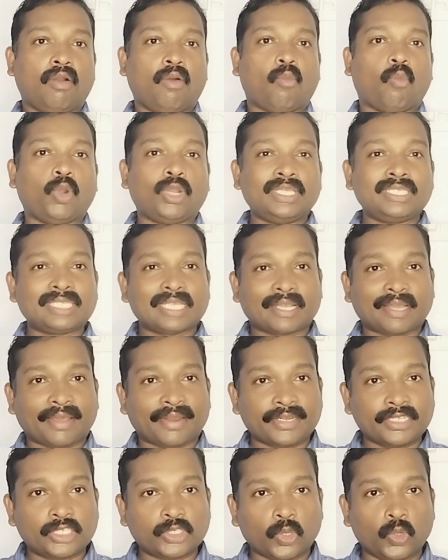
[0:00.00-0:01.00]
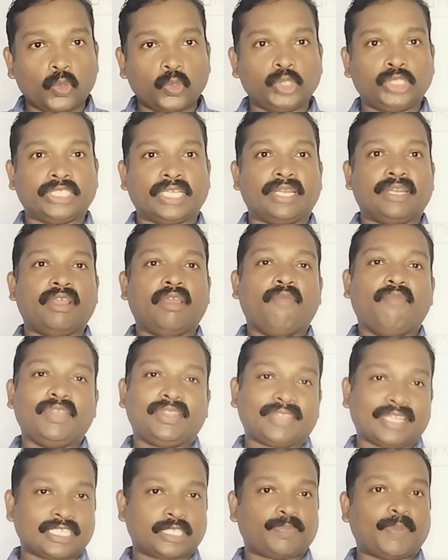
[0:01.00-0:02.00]
what is the current solution
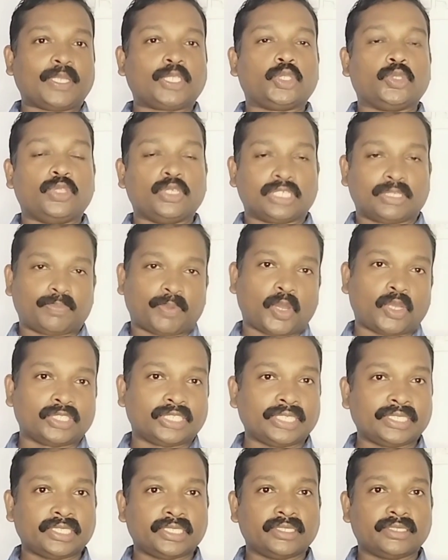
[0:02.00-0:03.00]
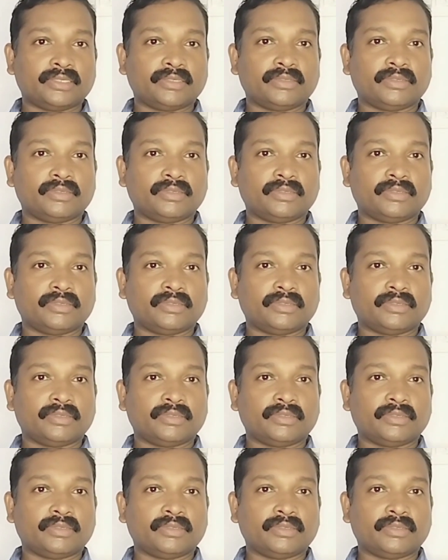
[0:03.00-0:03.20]
with respect to this project,